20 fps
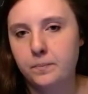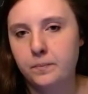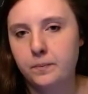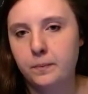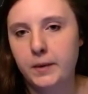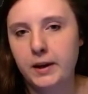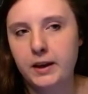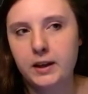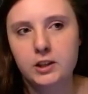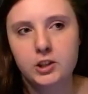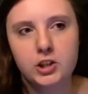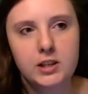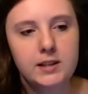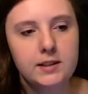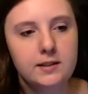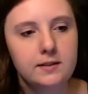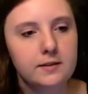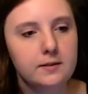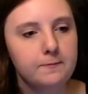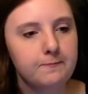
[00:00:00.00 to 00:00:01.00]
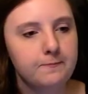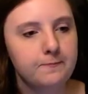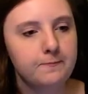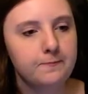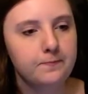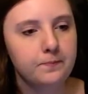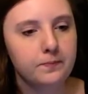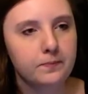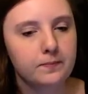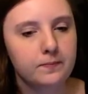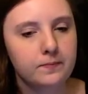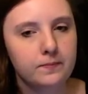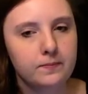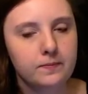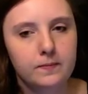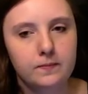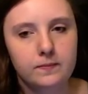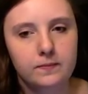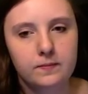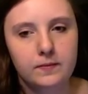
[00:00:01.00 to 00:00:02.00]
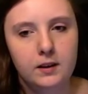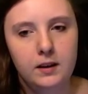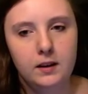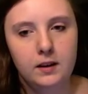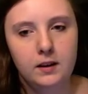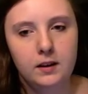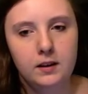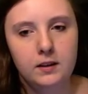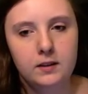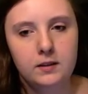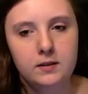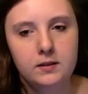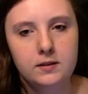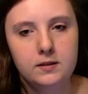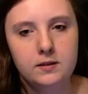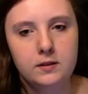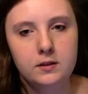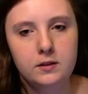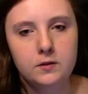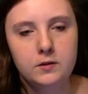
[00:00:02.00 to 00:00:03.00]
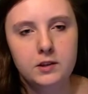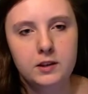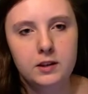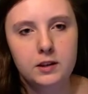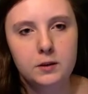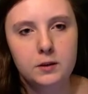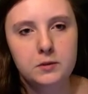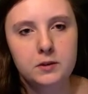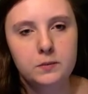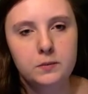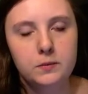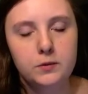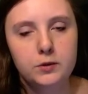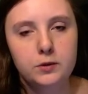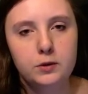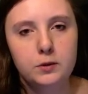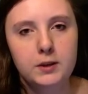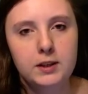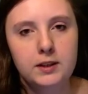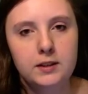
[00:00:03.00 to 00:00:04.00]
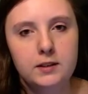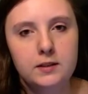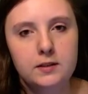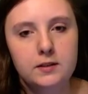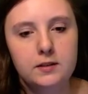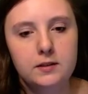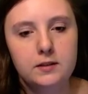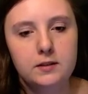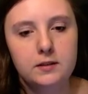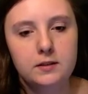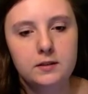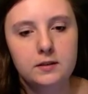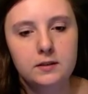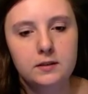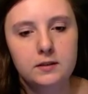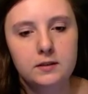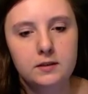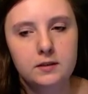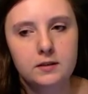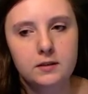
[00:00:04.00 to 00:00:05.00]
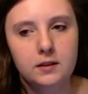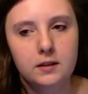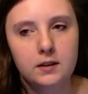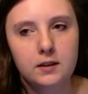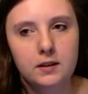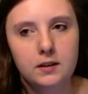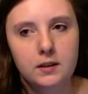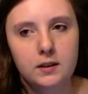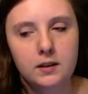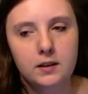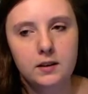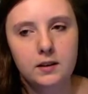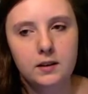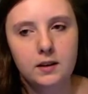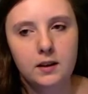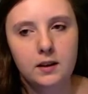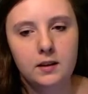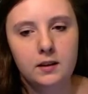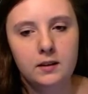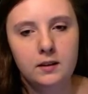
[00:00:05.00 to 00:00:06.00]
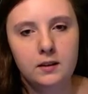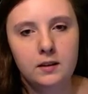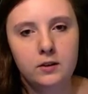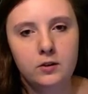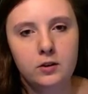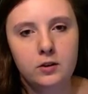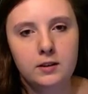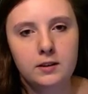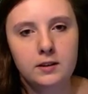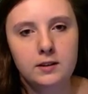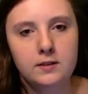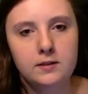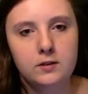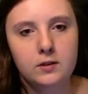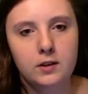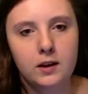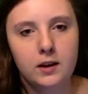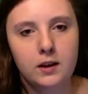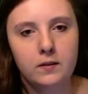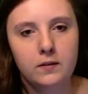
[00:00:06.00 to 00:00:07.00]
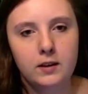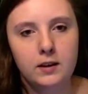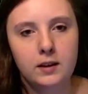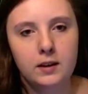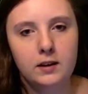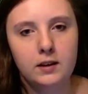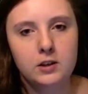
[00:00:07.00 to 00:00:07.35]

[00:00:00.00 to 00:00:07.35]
mac and cheese. And serve Jacob some food, please. And Dirk needs to have a